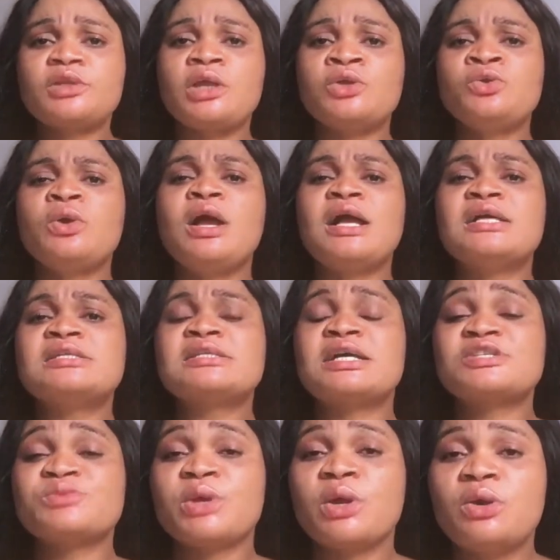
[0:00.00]
You guys,
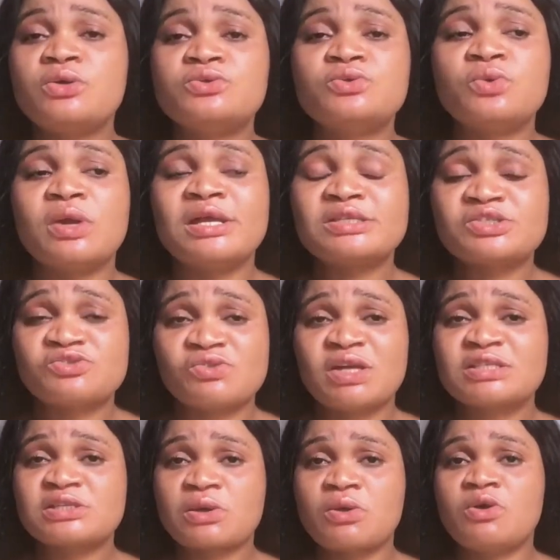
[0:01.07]
as we all know,
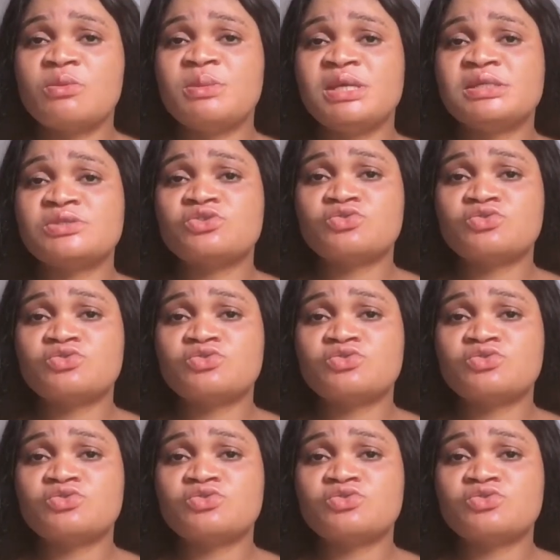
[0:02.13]
extracts come in